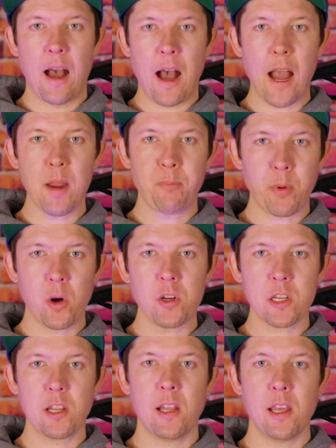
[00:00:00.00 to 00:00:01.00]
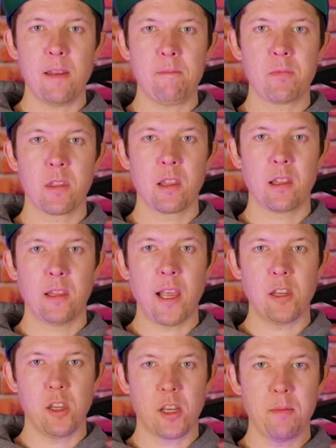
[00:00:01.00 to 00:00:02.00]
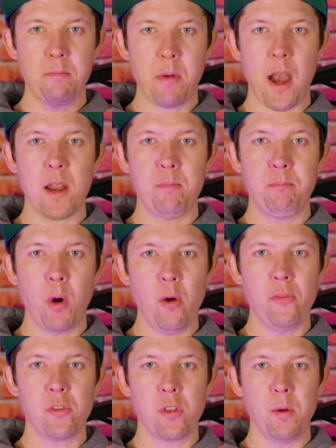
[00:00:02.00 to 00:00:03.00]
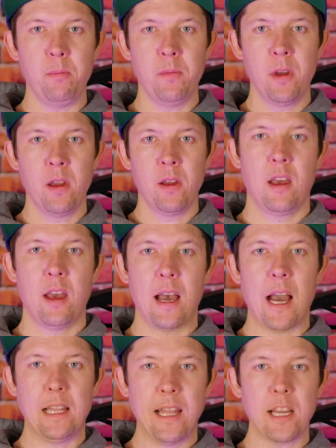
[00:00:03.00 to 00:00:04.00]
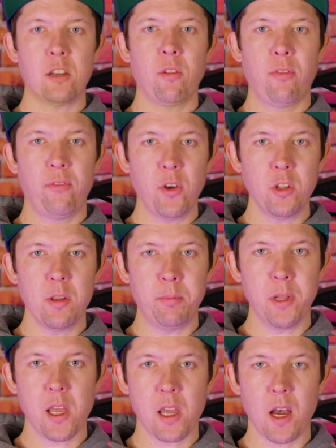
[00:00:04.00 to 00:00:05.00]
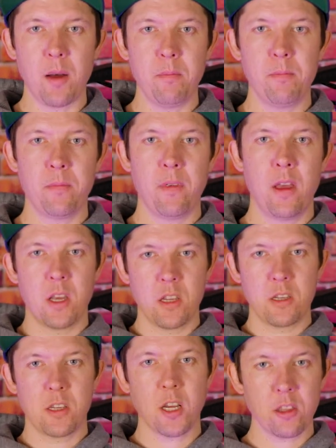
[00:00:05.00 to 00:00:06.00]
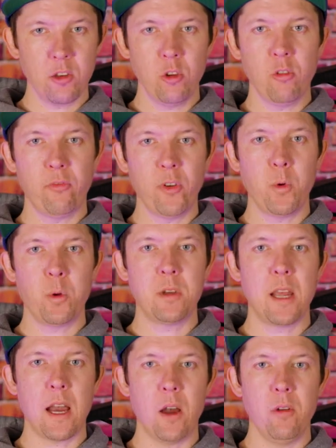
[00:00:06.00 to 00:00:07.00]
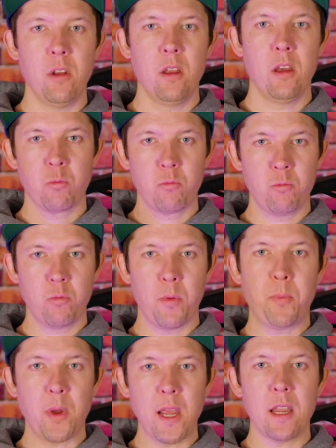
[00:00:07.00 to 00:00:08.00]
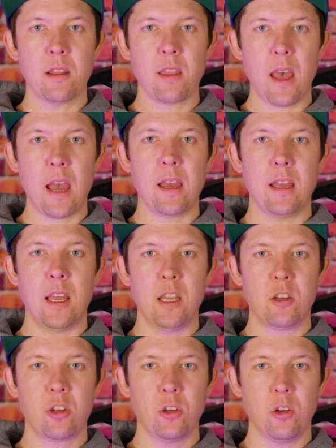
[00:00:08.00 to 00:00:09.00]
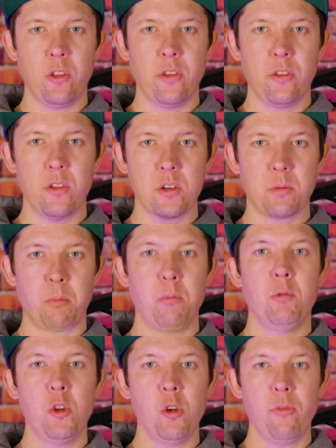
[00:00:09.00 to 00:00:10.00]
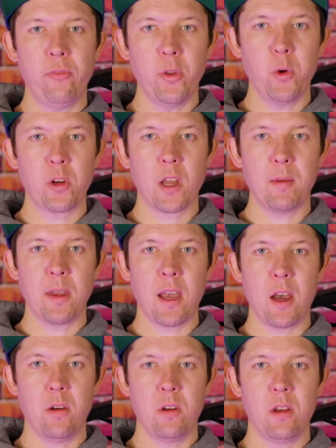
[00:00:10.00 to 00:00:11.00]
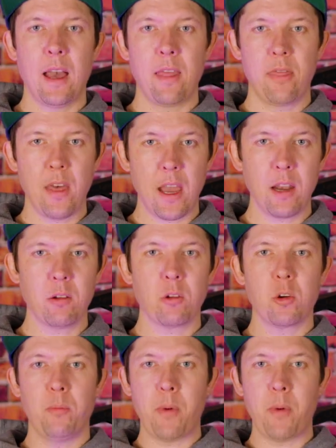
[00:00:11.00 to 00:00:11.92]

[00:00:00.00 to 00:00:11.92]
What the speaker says: I personally like to combine both of them. I like to fill the bleed cup, suck the new fluid down, repeat that until there's new fluid coming out, then go